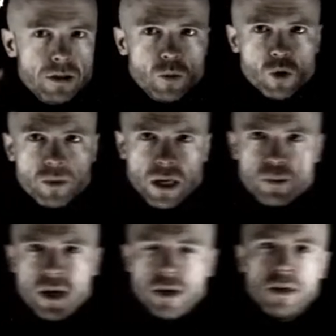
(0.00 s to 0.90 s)
a more
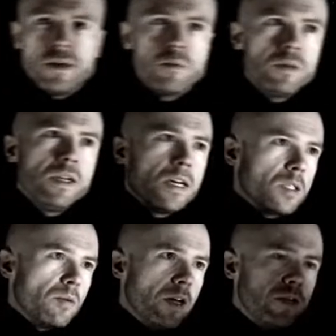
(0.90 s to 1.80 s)
mathematically complete
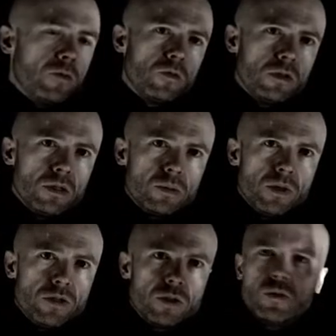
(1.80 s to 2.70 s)
explanation for this
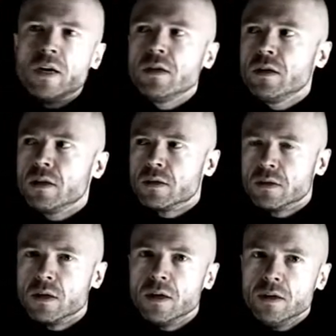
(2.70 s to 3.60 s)
picture right here.
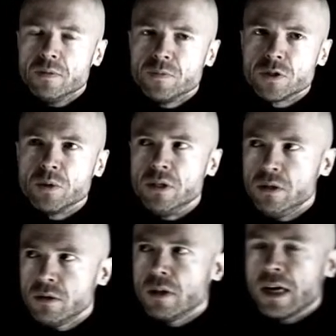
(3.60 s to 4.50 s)
Yeah? So we
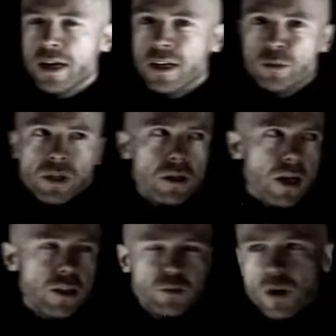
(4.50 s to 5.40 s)
knew that that had to be the
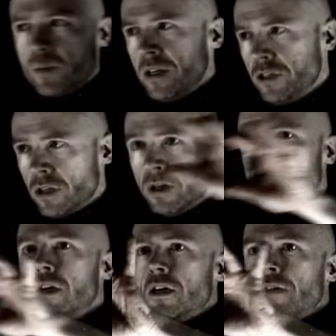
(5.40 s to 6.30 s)
case from our picture.
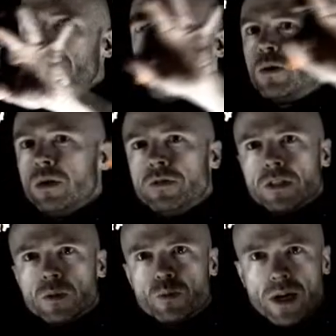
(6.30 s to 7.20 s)
Now we've
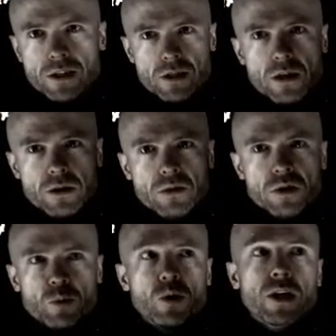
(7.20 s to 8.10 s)
expressed our thoughts
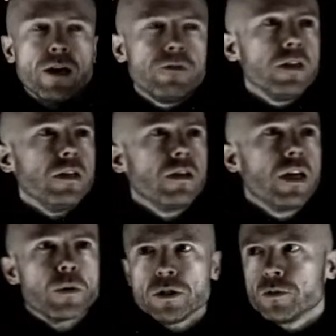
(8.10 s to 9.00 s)
more carefully in the
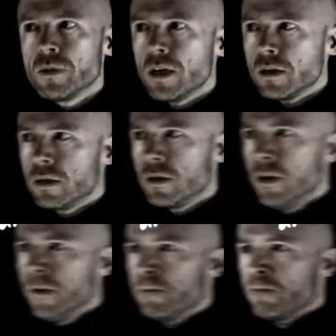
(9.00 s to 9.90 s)
language of math. Huh?
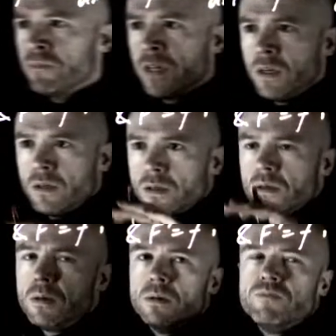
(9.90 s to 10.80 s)

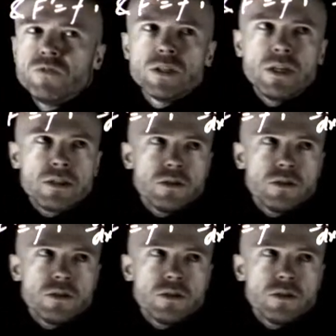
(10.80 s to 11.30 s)
Cool. So that's a